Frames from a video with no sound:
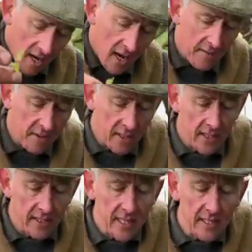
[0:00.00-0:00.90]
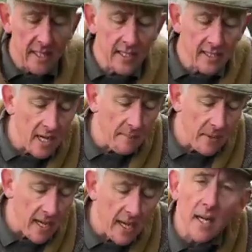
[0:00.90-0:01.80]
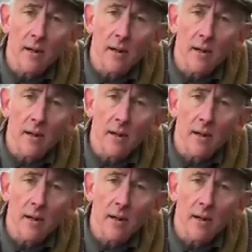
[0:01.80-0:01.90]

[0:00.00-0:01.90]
I'm going to dig these up and